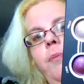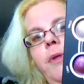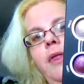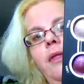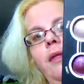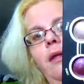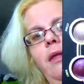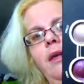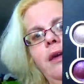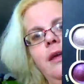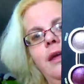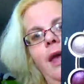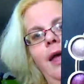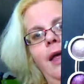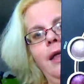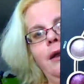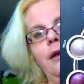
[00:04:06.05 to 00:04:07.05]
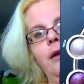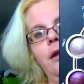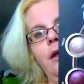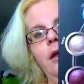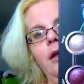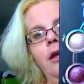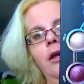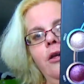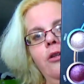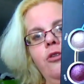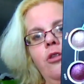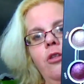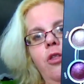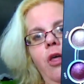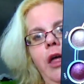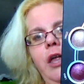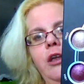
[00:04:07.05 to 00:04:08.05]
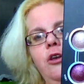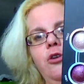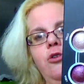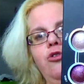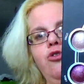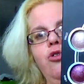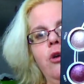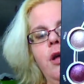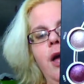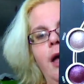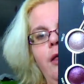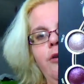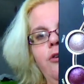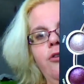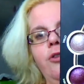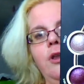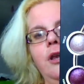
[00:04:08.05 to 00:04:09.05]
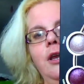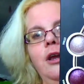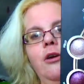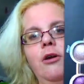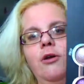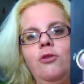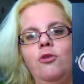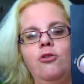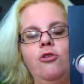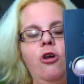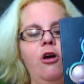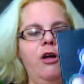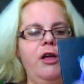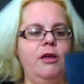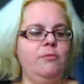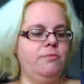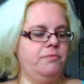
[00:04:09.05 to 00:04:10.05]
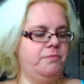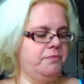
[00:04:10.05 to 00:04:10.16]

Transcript: but still, again, there's a lot of neutral colors in here, and they're not